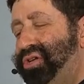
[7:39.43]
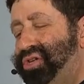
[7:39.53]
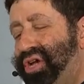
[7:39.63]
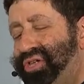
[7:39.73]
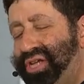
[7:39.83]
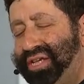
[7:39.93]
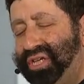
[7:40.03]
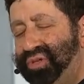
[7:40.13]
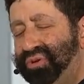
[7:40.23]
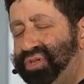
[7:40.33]
Just
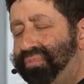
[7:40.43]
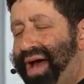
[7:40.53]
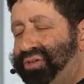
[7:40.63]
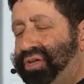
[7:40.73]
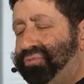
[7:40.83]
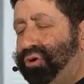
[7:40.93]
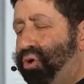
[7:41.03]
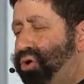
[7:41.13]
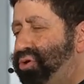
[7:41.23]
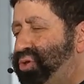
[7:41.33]
as Israel's about to come true,
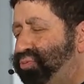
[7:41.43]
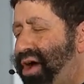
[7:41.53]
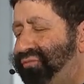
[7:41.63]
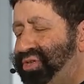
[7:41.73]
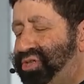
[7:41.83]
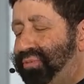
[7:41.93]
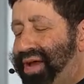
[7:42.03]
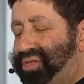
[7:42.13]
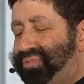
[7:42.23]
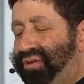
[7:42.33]
all those prophecies are
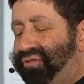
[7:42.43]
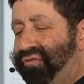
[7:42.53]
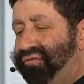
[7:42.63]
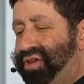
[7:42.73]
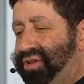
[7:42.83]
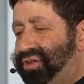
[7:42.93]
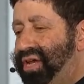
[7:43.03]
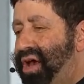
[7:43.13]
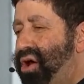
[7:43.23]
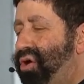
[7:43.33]
about to be
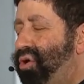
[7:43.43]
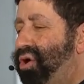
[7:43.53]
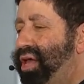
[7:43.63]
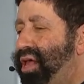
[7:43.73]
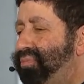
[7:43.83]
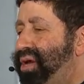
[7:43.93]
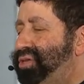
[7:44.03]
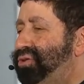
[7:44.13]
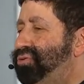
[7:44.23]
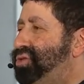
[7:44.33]
fulfilled, all hell
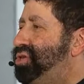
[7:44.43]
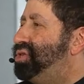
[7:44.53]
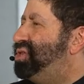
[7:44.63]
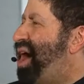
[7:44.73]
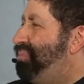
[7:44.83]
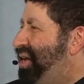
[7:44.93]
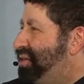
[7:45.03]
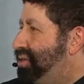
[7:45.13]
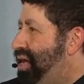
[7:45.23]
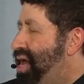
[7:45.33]
breaks loose to stop
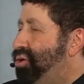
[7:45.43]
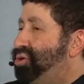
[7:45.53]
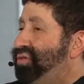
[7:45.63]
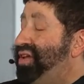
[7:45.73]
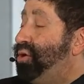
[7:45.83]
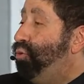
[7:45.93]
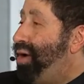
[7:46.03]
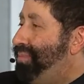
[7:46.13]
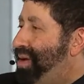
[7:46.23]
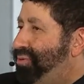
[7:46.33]
it. Because if he can
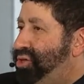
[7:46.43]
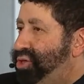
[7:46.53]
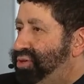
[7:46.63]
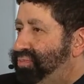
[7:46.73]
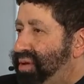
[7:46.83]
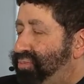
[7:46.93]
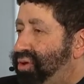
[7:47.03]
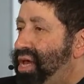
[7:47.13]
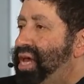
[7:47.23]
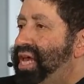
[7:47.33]
wipe out the Jewish
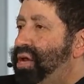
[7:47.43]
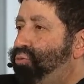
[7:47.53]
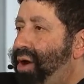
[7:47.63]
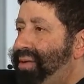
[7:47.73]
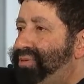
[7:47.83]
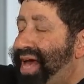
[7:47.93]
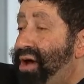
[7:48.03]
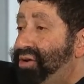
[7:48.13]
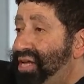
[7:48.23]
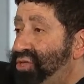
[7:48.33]
people, he wipes
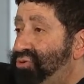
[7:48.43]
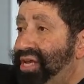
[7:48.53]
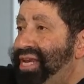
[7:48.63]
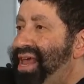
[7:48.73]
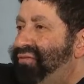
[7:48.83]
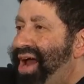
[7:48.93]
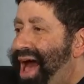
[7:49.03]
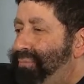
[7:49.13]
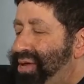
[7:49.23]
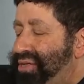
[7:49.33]
out Israel. It never
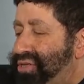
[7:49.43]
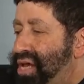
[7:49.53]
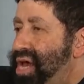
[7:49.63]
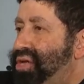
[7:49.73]
happens.